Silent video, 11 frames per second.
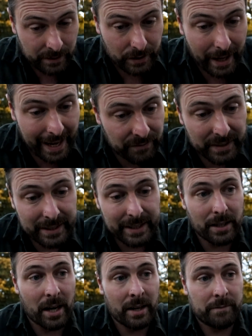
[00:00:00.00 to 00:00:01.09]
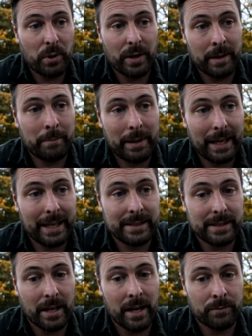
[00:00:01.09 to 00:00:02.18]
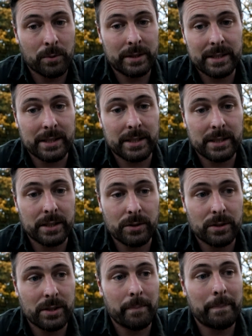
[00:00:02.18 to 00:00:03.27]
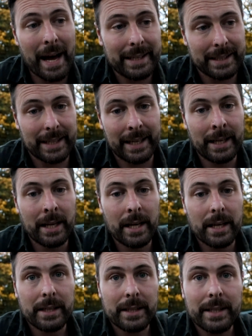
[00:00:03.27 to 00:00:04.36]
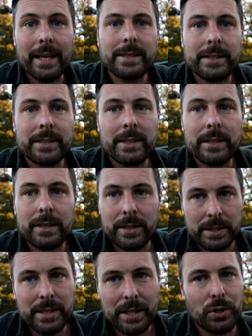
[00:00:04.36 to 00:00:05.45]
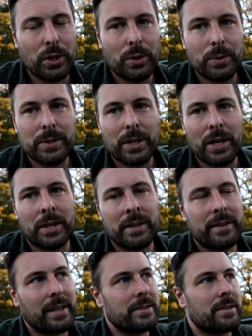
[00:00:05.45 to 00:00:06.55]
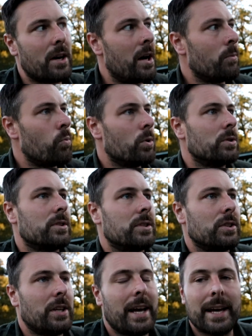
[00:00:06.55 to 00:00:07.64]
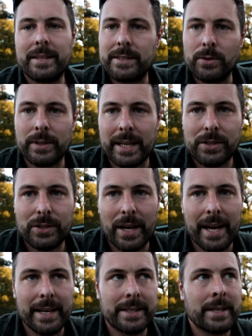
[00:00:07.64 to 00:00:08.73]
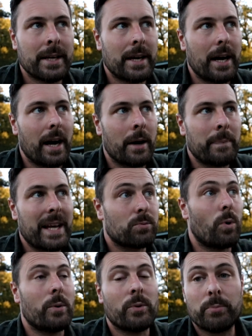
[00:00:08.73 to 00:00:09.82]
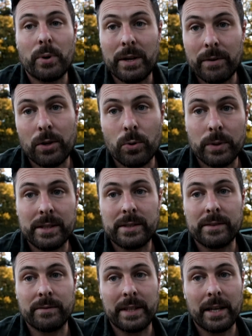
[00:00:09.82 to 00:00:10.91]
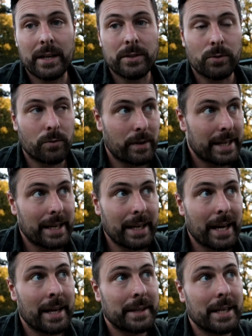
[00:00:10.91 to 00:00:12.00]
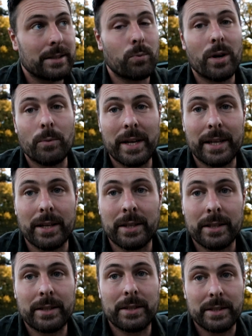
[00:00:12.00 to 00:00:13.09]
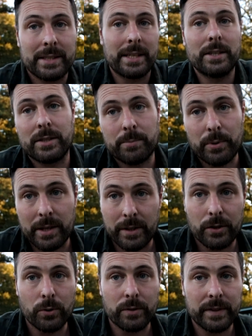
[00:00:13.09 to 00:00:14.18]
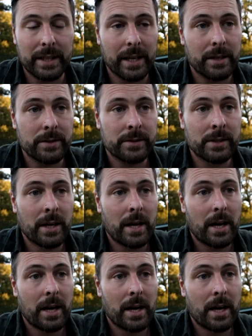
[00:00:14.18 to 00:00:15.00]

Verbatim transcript: that everything that I've put in place that I've wanted to do so badly gets continued, and the things that I want to share still get shared. That's why we've pre-recorded some videos already, and that's why we're going to continue to pre-record videos